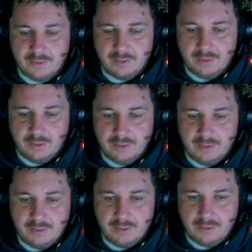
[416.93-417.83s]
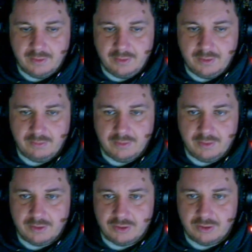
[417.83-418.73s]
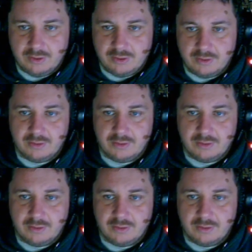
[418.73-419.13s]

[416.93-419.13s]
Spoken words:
You know what? I should have got a